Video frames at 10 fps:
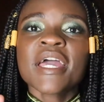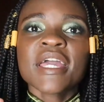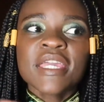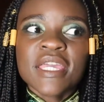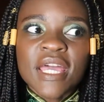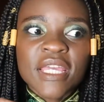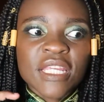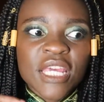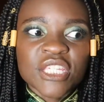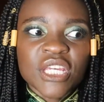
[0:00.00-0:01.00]
Here in
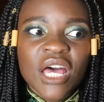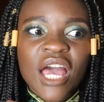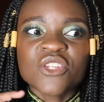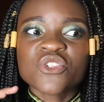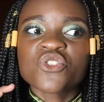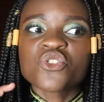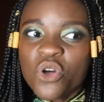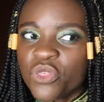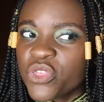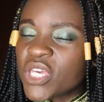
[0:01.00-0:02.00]
Kenya, I
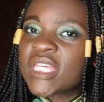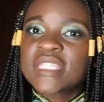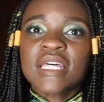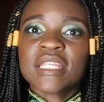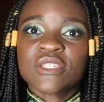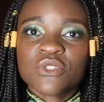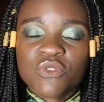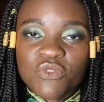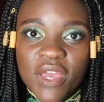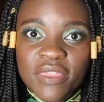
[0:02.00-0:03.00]
don't think it's that easy to
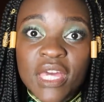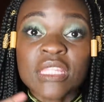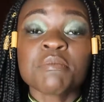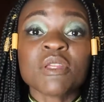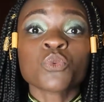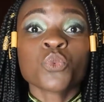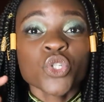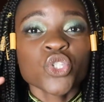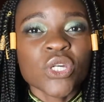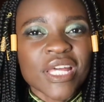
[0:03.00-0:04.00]
find that, but
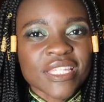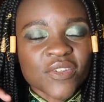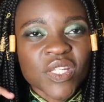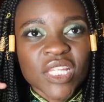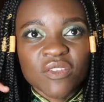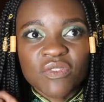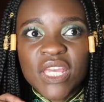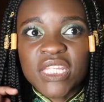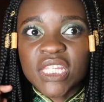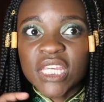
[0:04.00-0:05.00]
what you can definitely
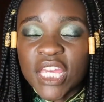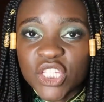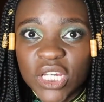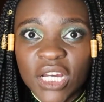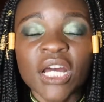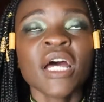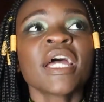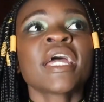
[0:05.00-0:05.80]
find in Kenya